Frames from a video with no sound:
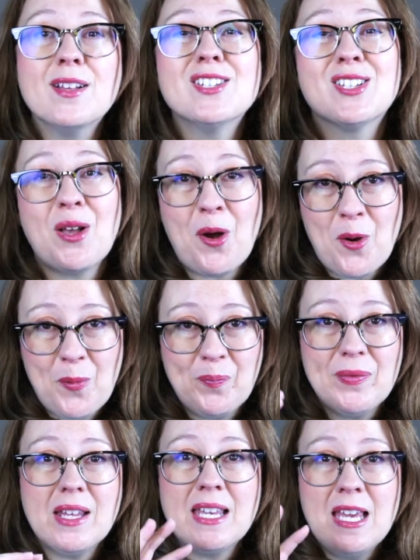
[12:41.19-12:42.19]
So
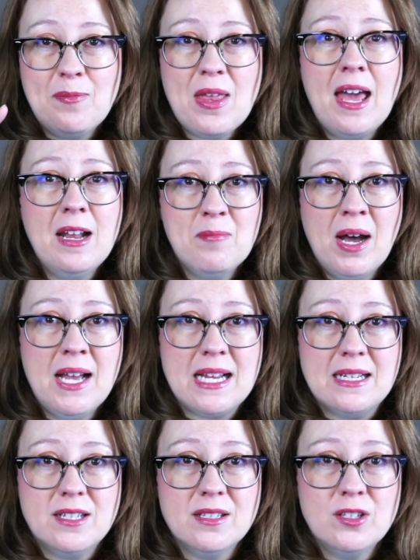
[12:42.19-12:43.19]
keep that in
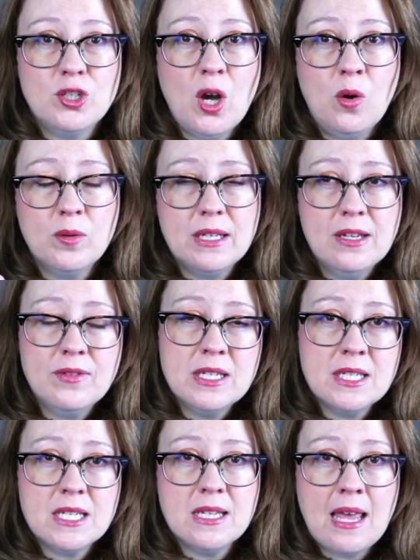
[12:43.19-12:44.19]
mind. Don't give in
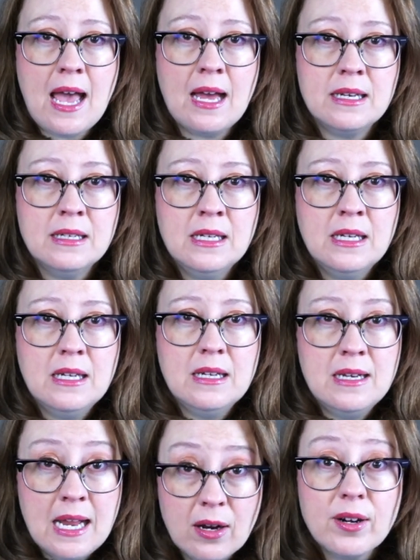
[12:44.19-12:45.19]
to that
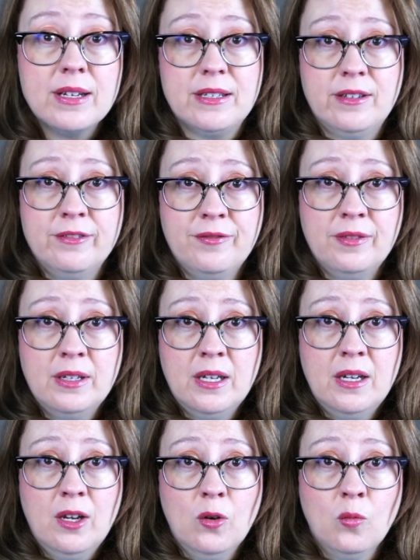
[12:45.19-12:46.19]
narrative
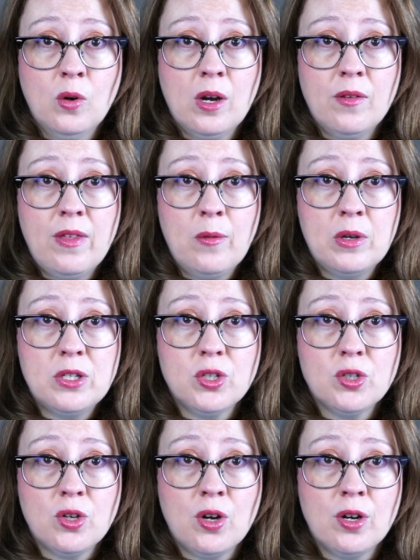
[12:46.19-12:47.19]
where then we
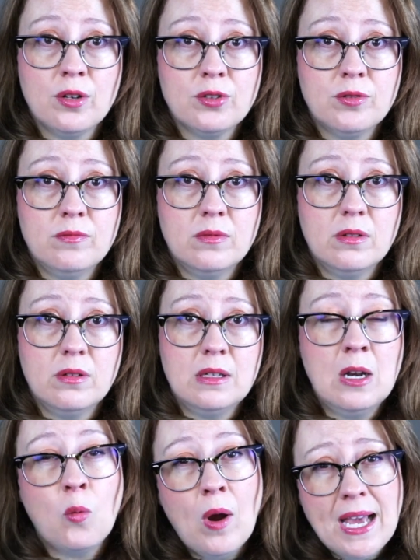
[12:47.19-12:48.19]
start, in
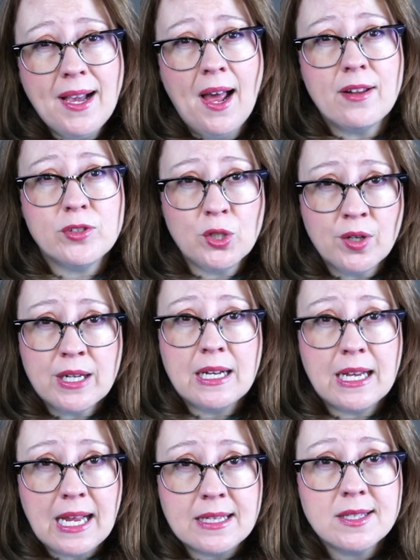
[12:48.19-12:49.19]
a way, kind of turning
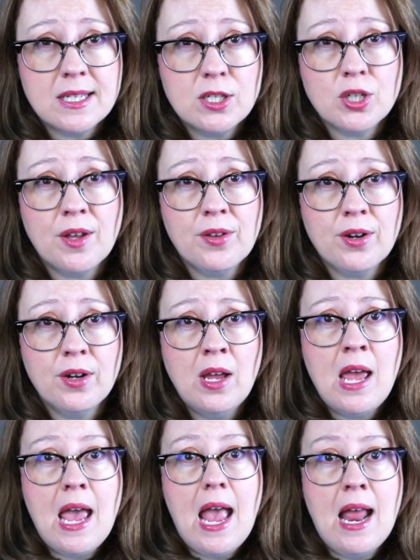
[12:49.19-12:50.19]
against each other
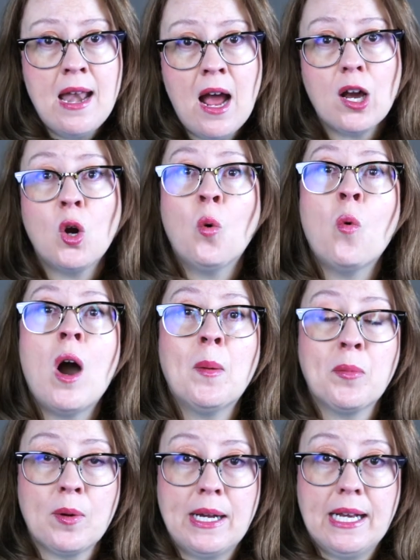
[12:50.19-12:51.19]
and not
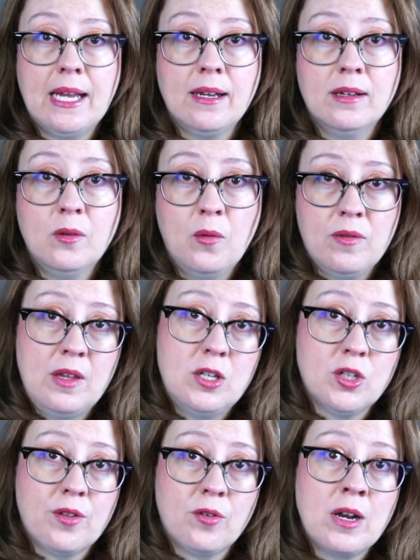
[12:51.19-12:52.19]
cooperating with each
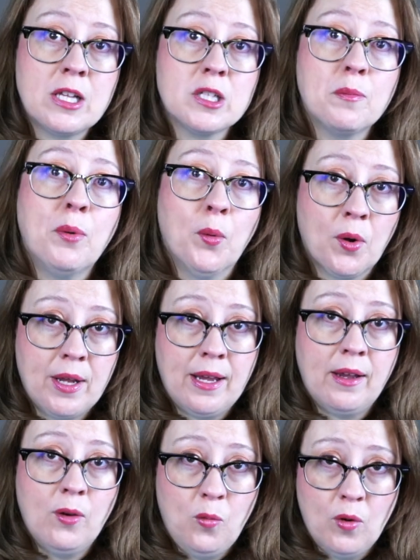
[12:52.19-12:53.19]
other, not
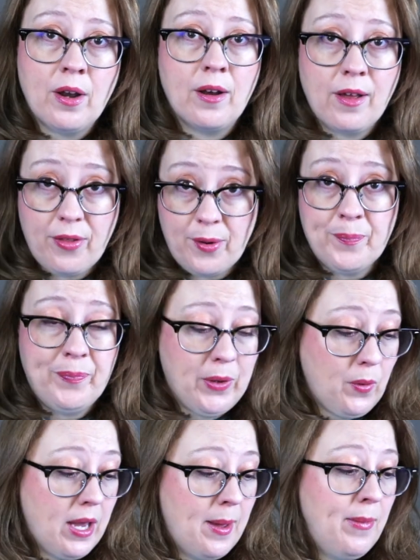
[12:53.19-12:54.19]
supporting one another.
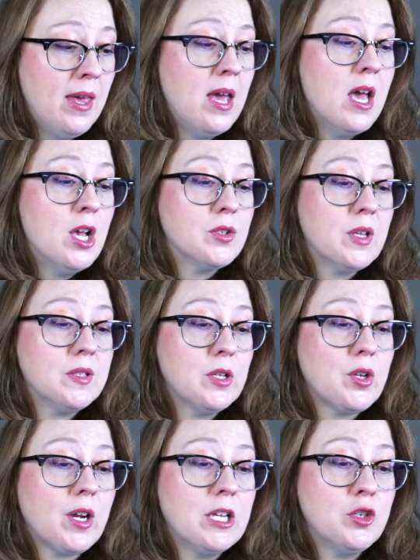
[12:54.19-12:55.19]
Okay. So this is
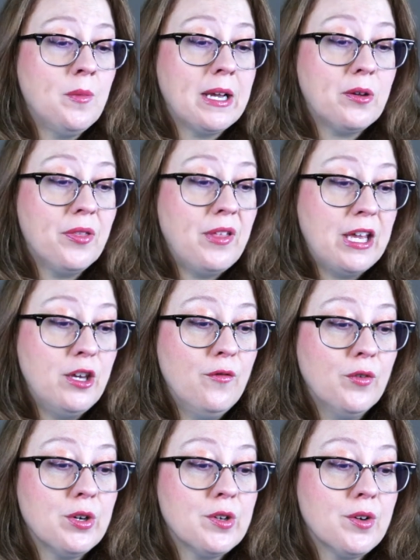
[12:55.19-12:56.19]
Archangel Michael. Thank you
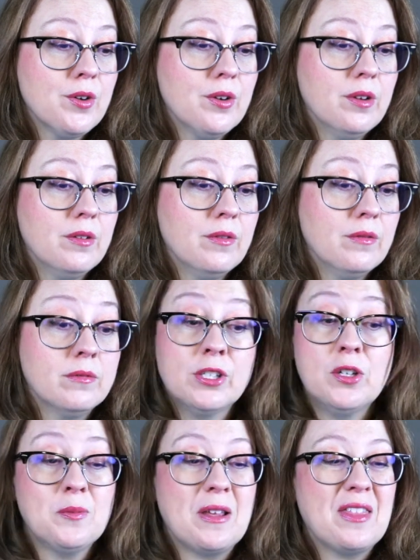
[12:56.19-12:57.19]
for your,
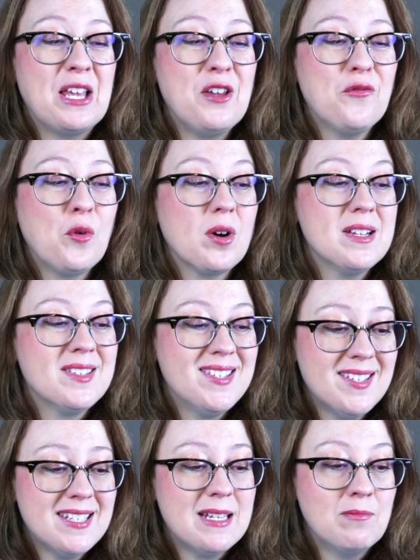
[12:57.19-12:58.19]
excuse me, thank you for
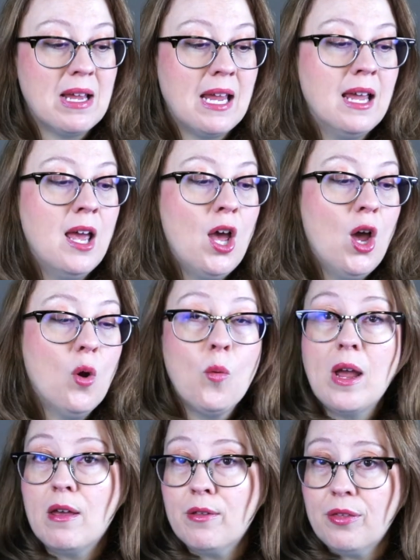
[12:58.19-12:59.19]
assisting me
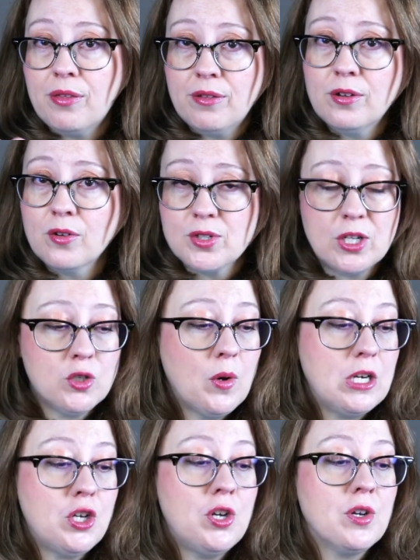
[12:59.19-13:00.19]
with your situation.